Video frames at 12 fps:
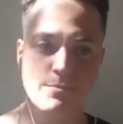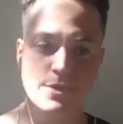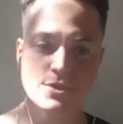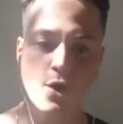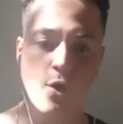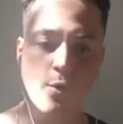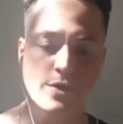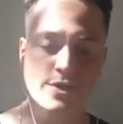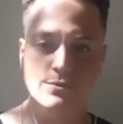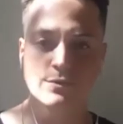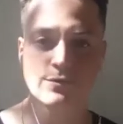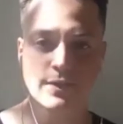it's always a
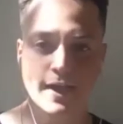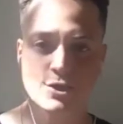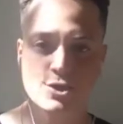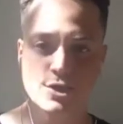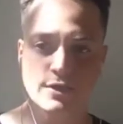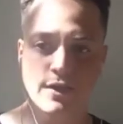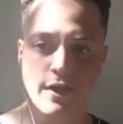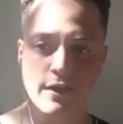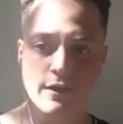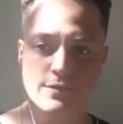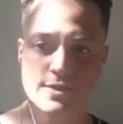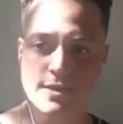reflection
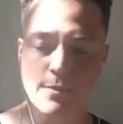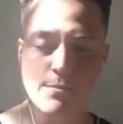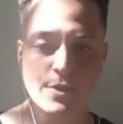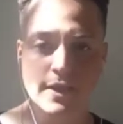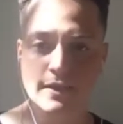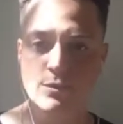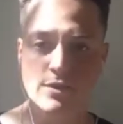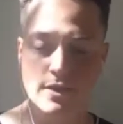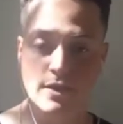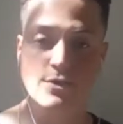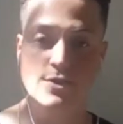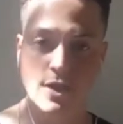of something within
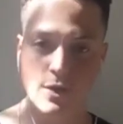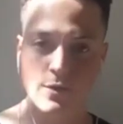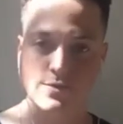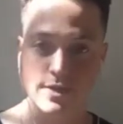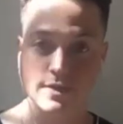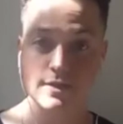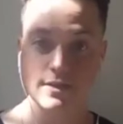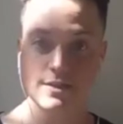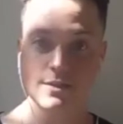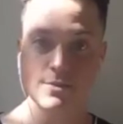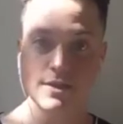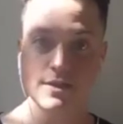ourselves that needs to
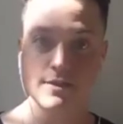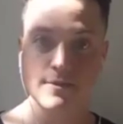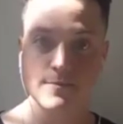be